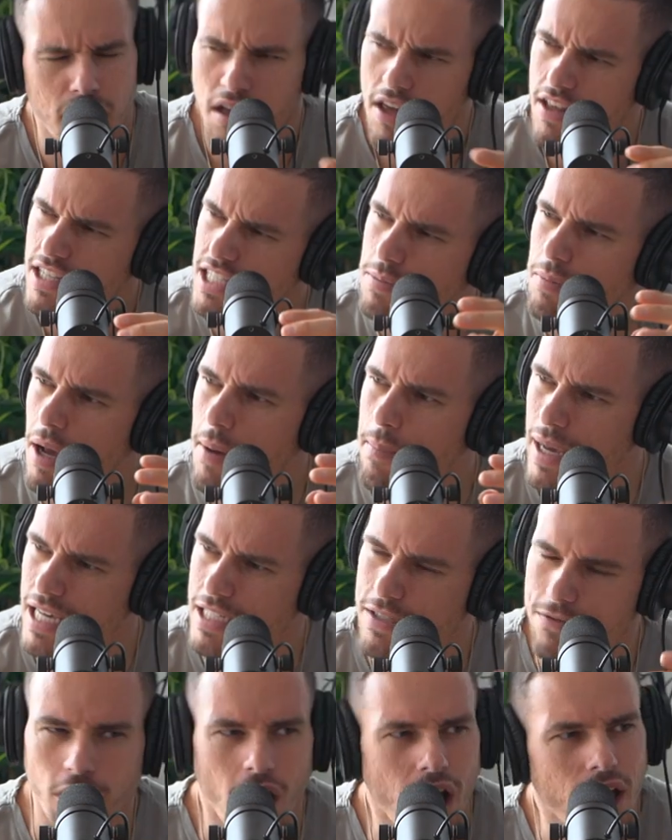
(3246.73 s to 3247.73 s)
This is my
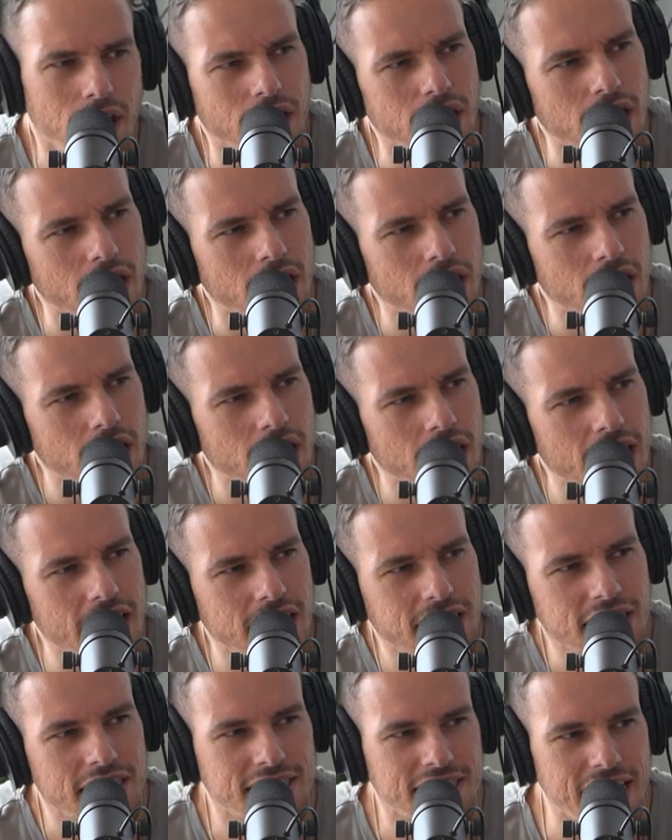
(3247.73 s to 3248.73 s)
best friend.
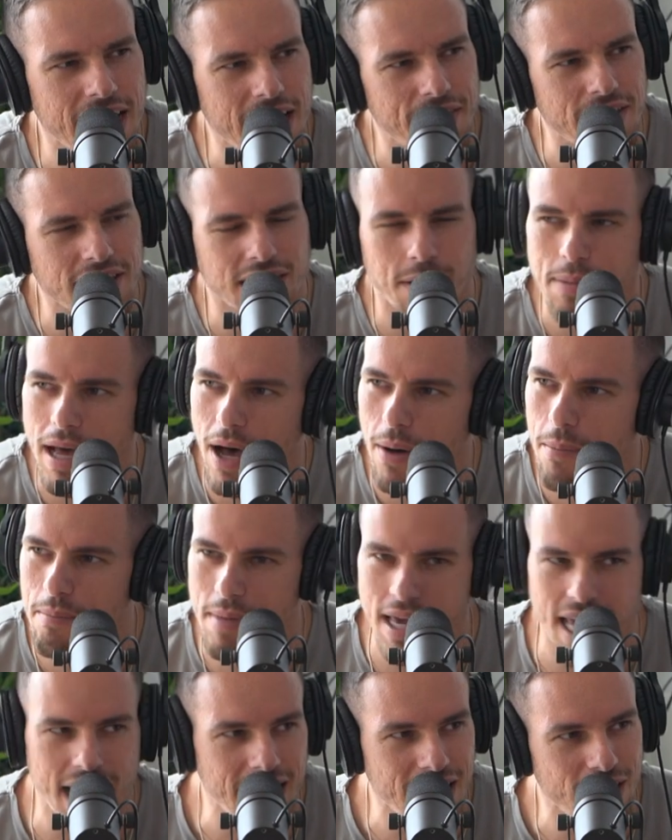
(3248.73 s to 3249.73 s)
Is he saying this about
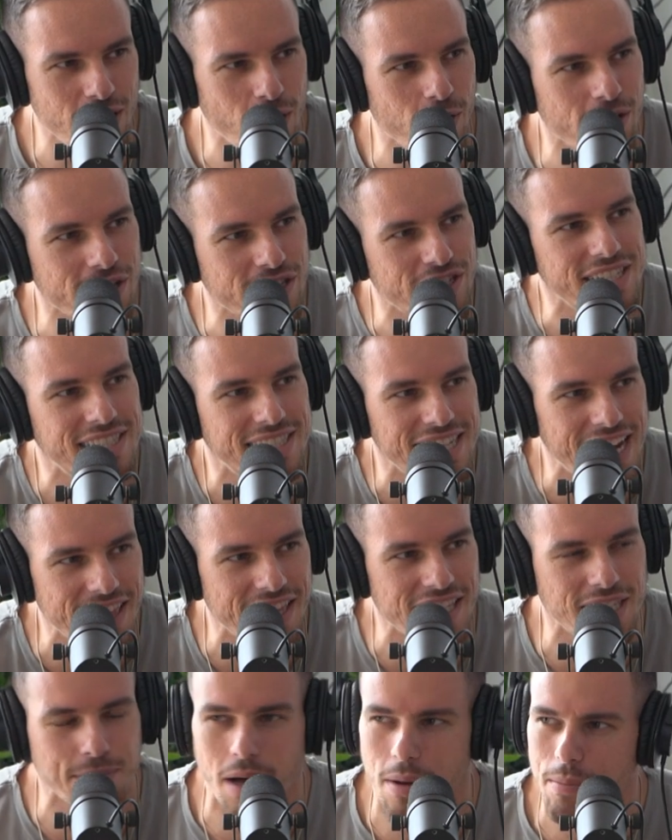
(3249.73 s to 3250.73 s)
me or is she saying
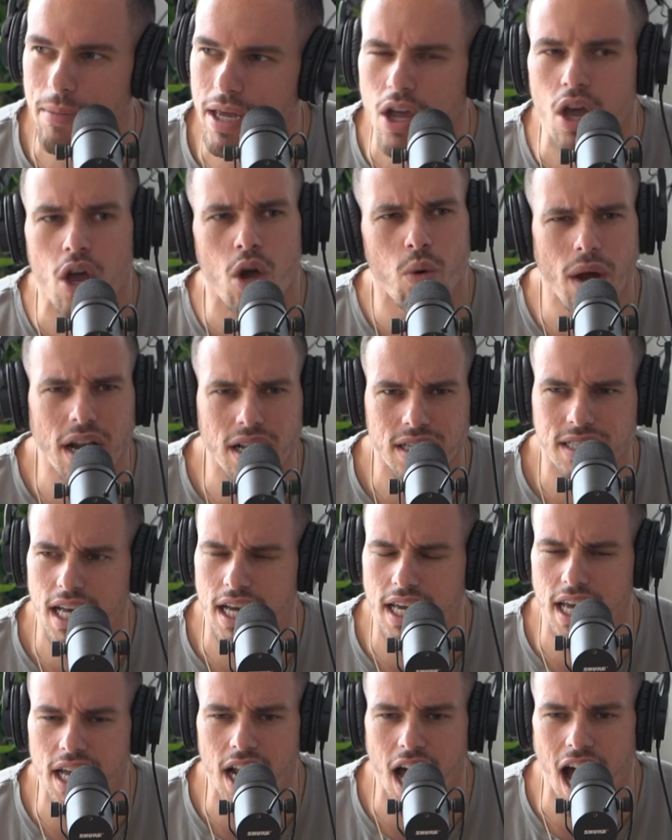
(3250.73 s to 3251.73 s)
this about me? Wait a
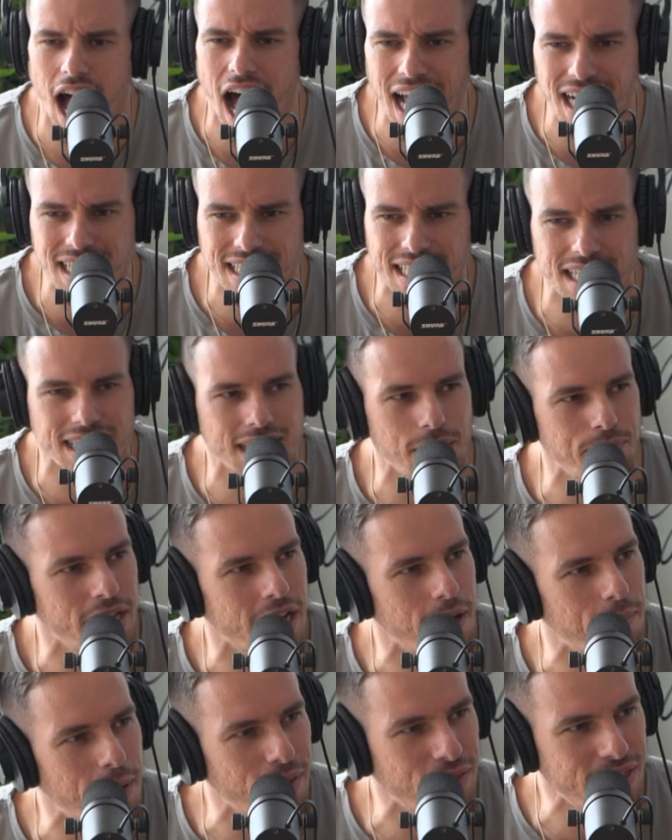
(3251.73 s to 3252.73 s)
second. I said
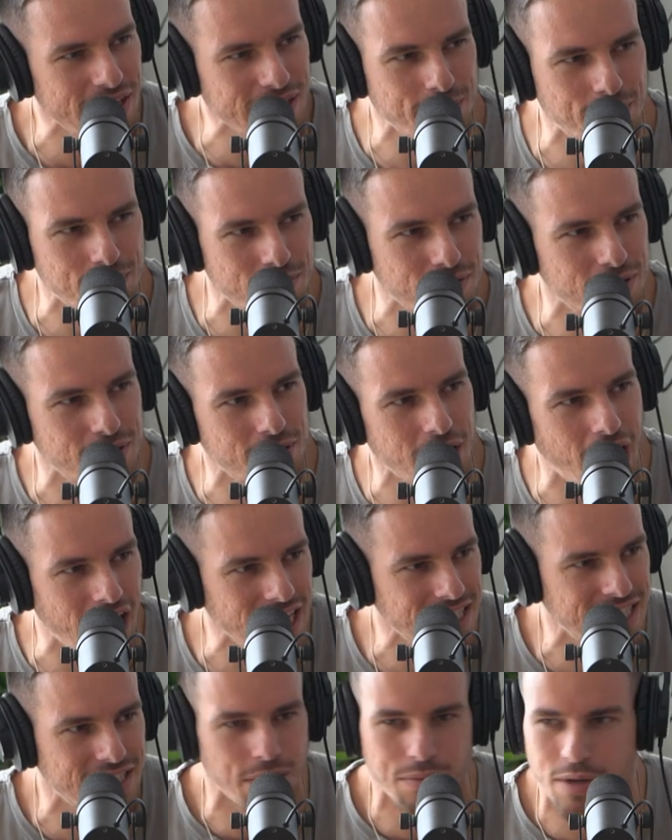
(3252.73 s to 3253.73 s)
something about this. I
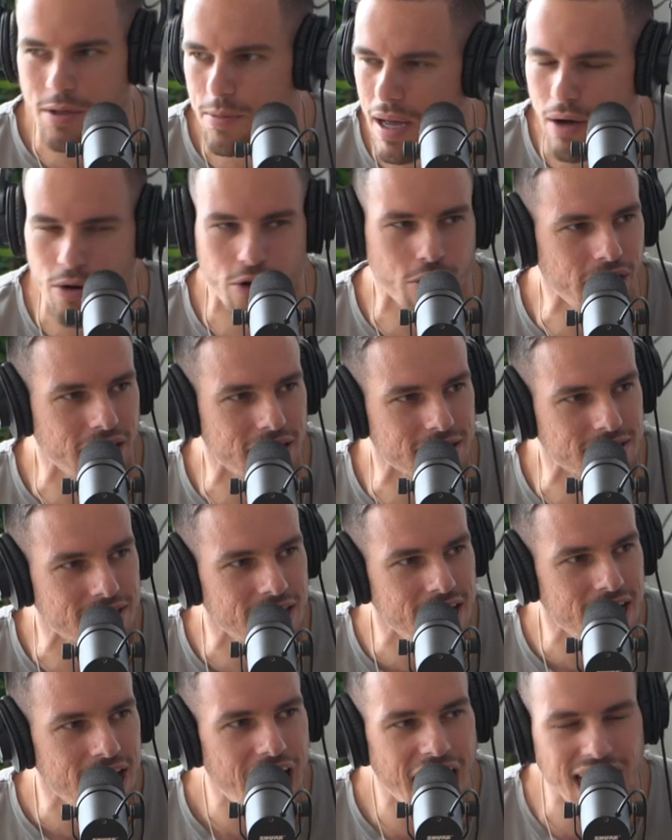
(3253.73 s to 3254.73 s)
said something about Chris.
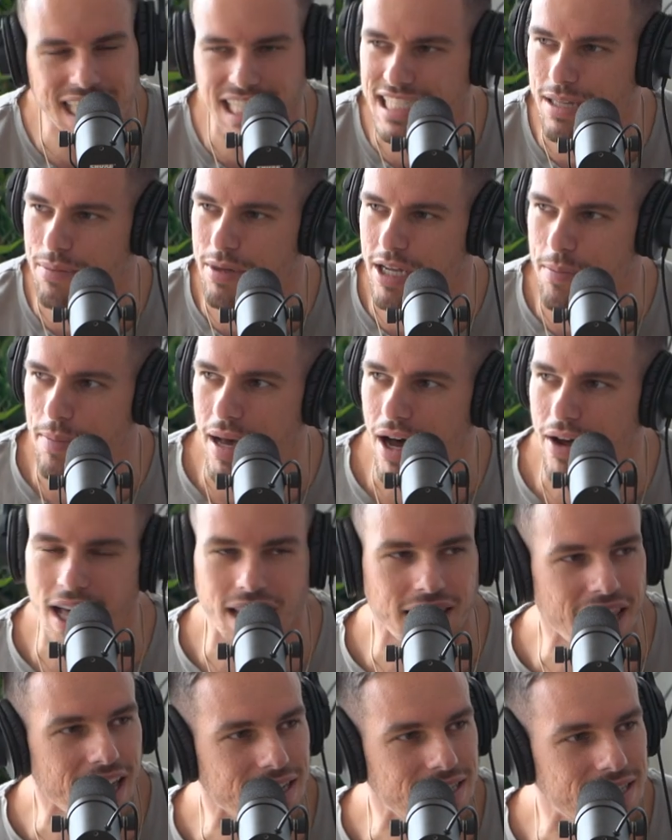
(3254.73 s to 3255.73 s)
I said something about
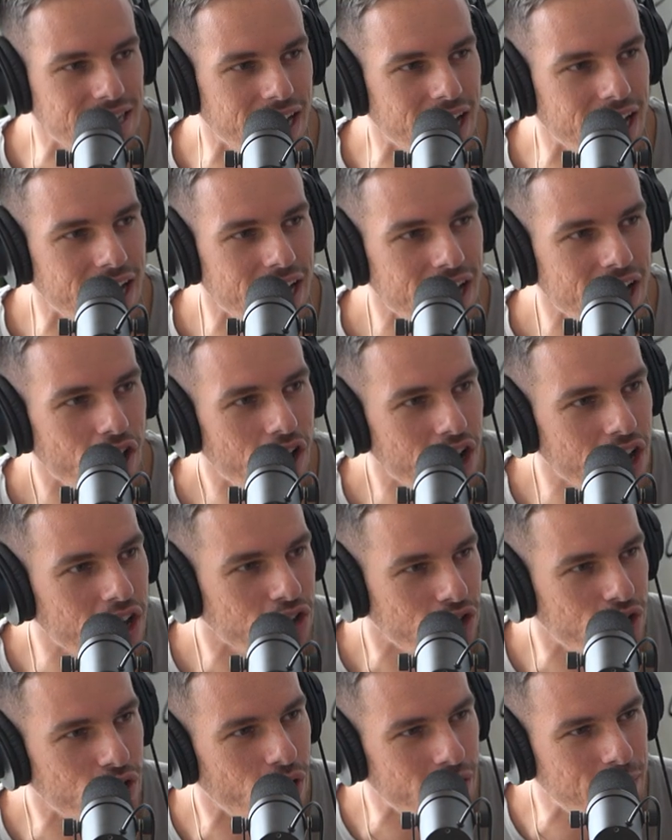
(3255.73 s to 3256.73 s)
Alexa. Or,
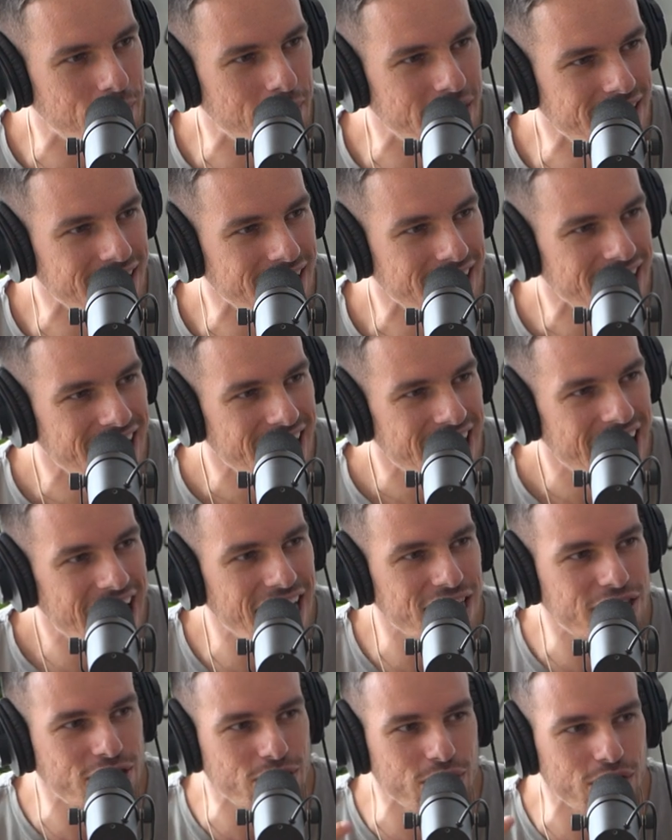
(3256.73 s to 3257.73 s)
you know what I mean?
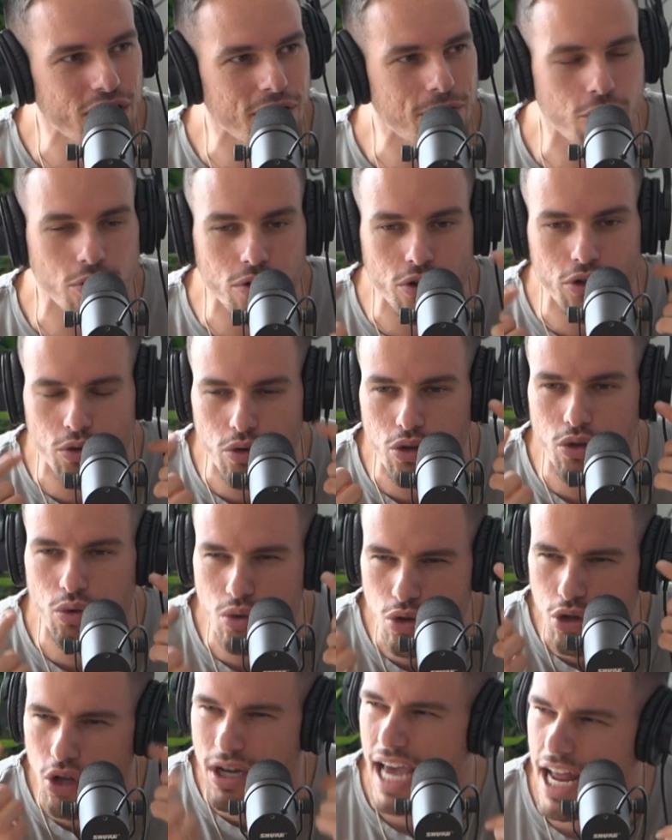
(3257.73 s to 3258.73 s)
And soon enough, you, you, you
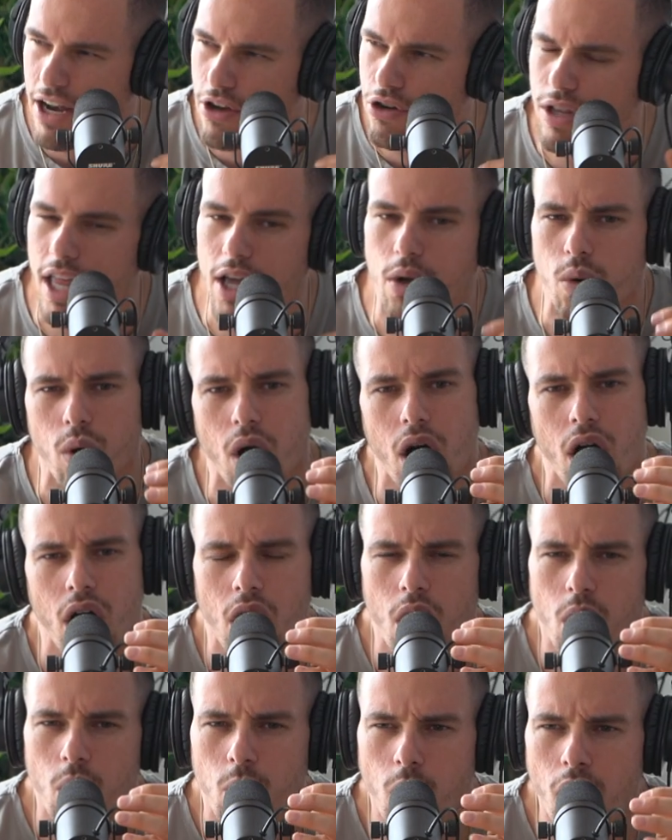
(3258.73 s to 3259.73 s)
look at it, you're like,
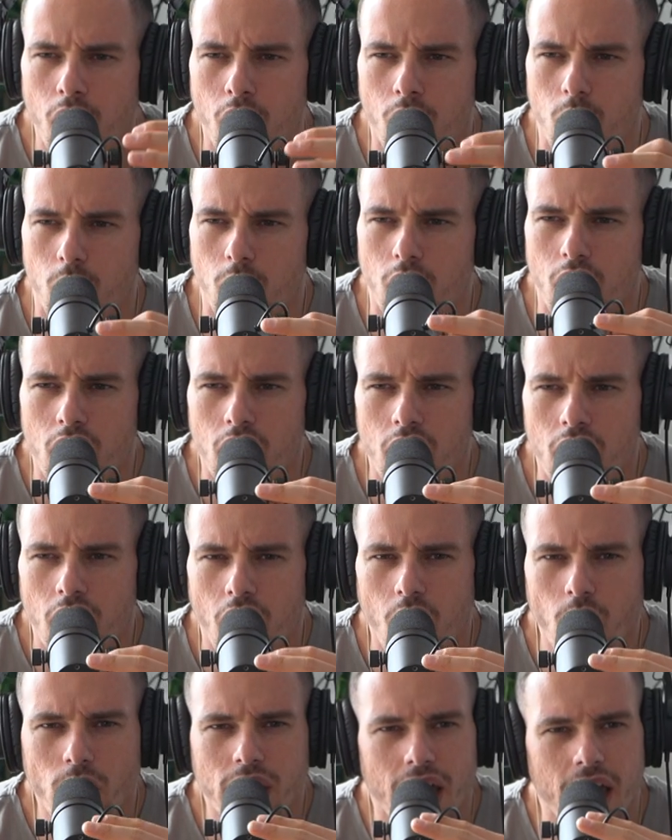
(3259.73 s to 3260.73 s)
whoa,
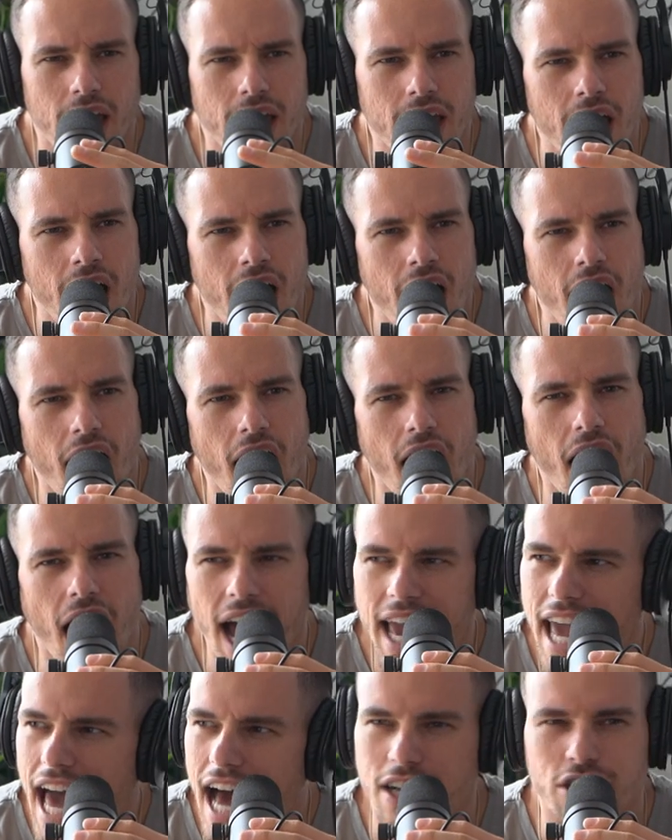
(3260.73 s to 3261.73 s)
okay,
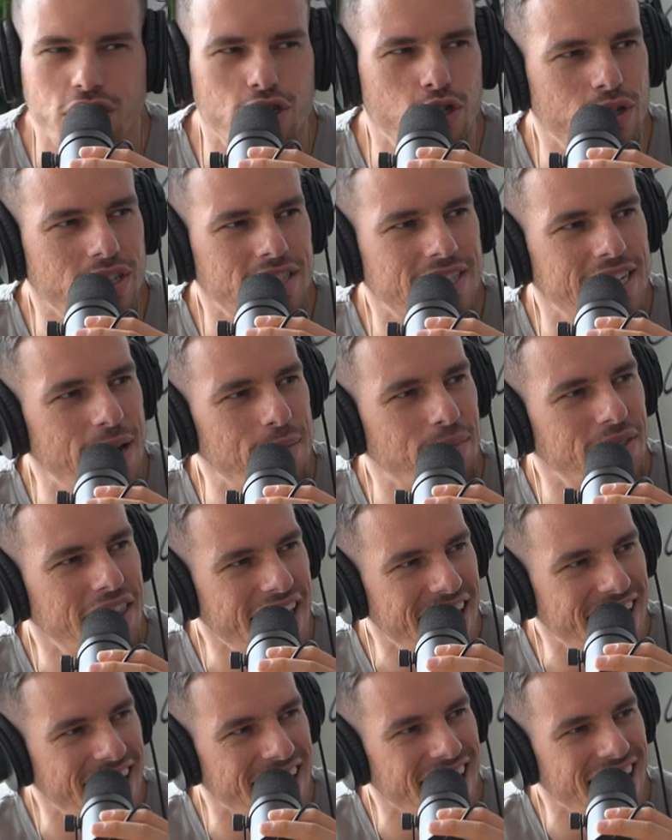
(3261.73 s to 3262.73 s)
I actually do the same
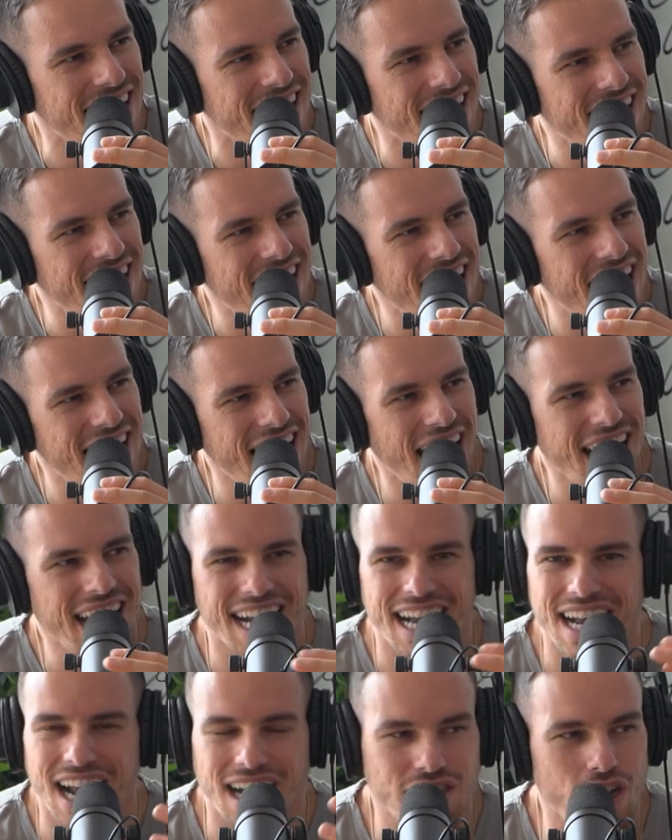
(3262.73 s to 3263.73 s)
thing, hmm. and I need
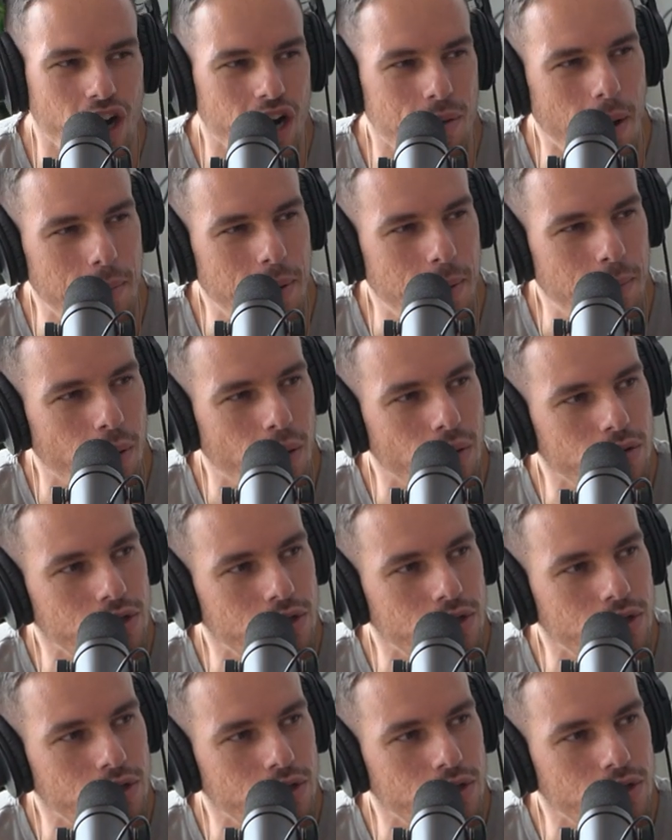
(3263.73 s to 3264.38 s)
to not talk about people.